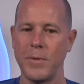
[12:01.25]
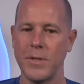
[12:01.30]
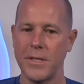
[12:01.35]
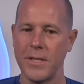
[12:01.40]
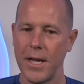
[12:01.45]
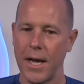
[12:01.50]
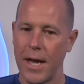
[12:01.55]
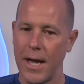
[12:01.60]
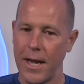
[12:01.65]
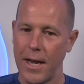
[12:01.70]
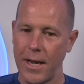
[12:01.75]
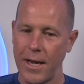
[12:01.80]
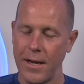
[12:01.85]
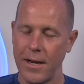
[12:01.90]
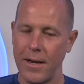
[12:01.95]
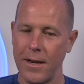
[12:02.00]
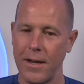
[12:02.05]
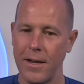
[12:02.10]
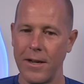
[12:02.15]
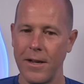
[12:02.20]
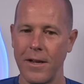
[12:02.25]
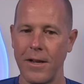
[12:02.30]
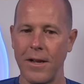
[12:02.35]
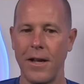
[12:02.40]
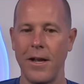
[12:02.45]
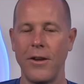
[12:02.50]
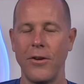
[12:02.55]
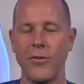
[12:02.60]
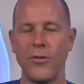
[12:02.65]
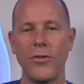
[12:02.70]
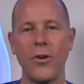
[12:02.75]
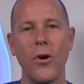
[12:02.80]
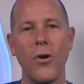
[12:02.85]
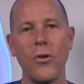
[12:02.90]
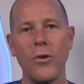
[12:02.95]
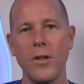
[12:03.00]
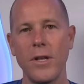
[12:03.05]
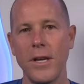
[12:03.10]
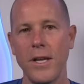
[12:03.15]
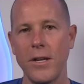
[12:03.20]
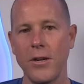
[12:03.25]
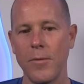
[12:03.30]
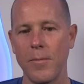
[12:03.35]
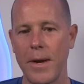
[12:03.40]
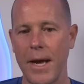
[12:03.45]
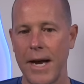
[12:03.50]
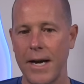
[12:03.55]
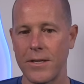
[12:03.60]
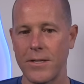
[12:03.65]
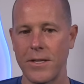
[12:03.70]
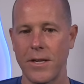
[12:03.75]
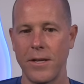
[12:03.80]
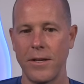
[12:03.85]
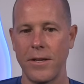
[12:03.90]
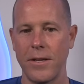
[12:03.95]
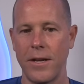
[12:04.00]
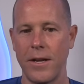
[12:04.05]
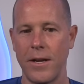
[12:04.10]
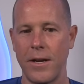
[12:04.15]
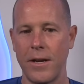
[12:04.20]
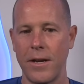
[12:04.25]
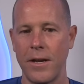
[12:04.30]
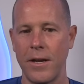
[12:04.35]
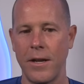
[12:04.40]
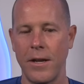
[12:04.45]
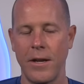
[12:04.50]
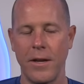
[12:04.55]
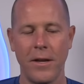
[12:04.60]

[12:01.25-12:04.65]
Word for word: is tight, and you're totally in your masculine,